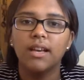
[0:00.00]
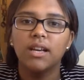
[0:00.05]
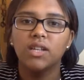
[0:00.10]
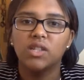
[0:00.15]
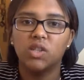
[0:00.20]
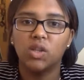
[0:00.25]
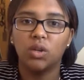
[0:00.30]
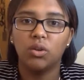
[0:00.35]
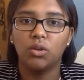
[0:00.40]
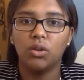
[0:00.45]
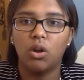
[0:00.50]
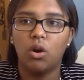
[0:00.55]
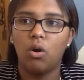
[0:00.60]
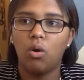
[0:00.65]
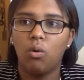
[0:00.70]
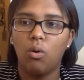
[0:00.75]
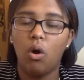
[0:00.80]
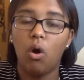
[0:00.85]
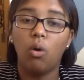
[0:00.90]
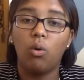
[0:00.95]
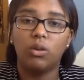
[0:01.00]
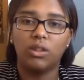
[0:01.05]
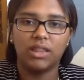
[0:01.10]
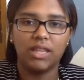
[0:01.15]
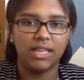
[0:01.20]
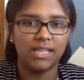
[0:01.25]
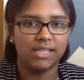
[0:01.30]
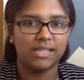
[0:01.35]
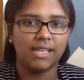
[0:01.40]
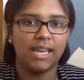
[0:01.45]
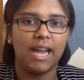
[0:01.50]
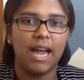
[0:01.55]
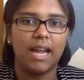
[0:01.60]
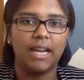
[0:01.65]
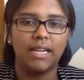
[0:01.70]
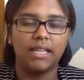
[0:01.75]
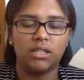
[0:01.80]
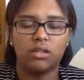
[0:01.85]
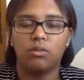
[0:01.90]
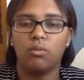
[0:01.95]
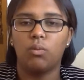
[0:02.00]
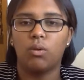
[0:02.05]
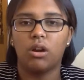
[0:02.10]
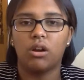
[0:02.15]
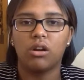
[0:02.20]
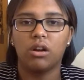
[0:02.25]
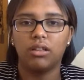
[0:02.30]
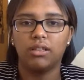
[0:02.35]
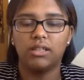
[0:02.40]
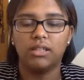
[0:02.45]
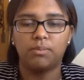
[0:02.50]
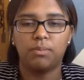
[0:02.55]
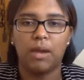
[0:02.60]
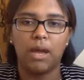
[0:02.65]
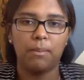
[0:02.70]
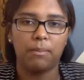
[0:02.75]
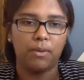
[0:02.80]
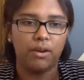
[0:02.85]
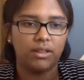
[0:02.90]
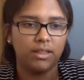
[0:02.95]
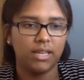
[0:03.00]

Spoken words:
so you know, oh, this day I need to work on this paper,